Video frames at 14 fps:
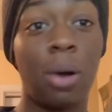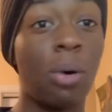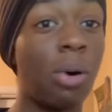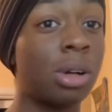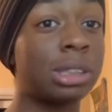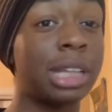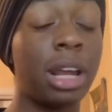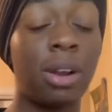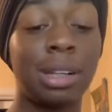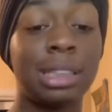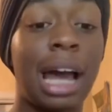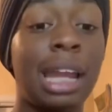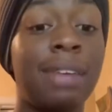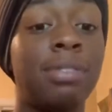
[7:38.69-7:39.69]
or stand on the
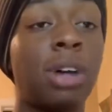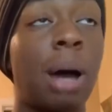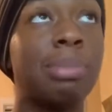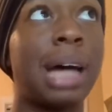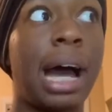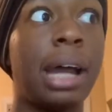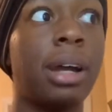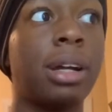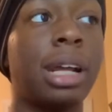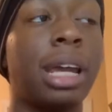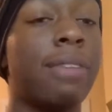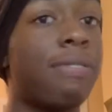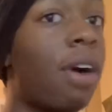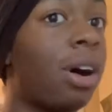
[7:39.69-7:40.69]
side, even though I'm tired,
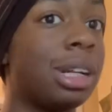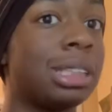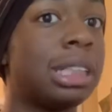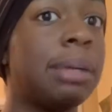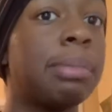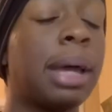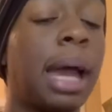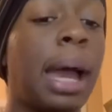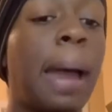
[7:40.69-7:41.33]
and fall asleep,